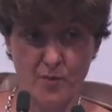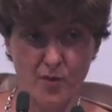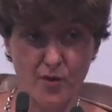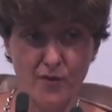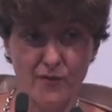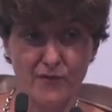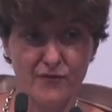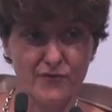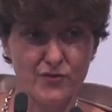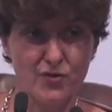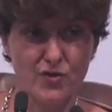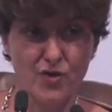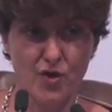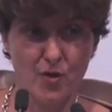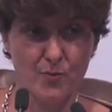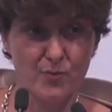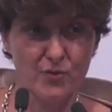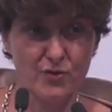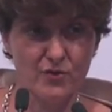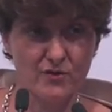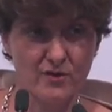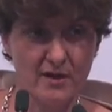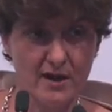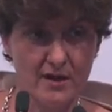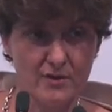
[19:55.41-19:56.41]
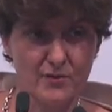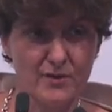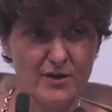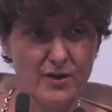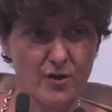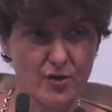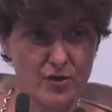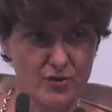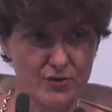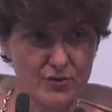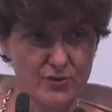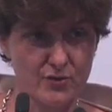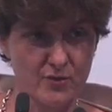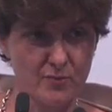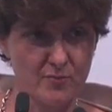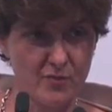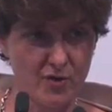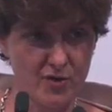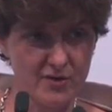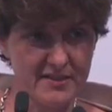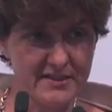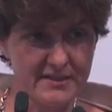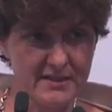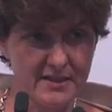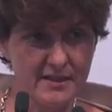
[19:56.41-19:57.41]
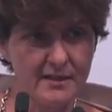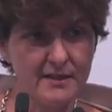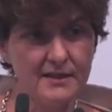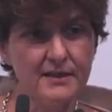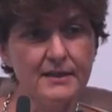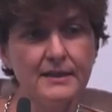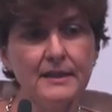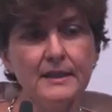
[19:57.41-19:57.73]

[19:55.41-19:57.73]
of the common agricultural policy.